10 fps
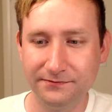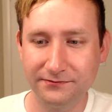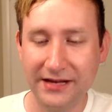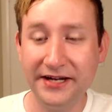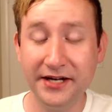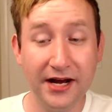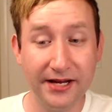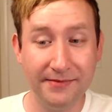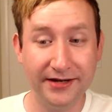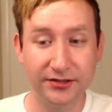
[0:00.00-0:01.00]
did not get
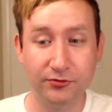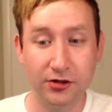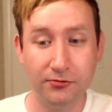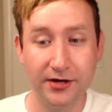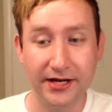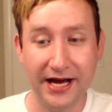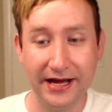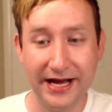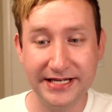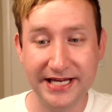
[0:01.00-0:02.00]
Maker's 101.
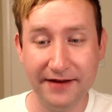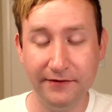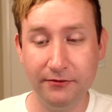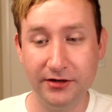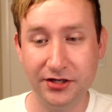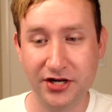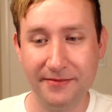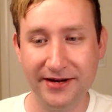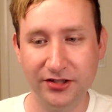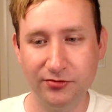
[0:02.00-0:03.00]
I definitely want to try
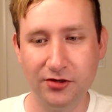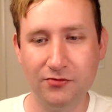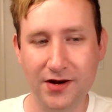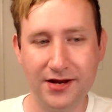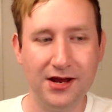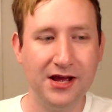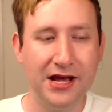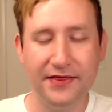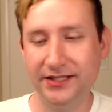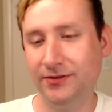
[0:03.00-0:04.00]
Maker's 101.
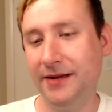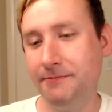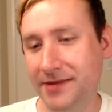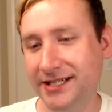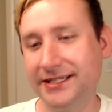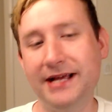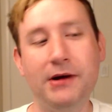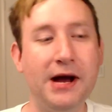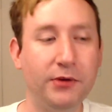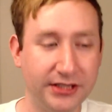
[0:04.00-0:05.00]
That's one I missed. I
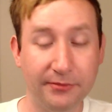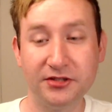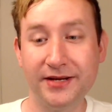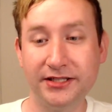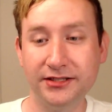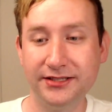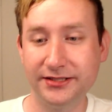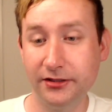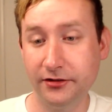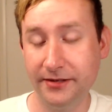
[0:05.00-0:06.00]
wasn't able to make it to the
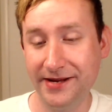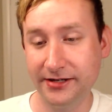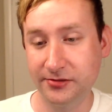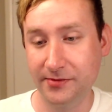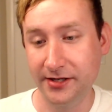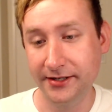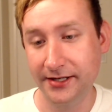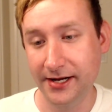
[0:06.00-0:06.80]
distillery at Maker's Mark.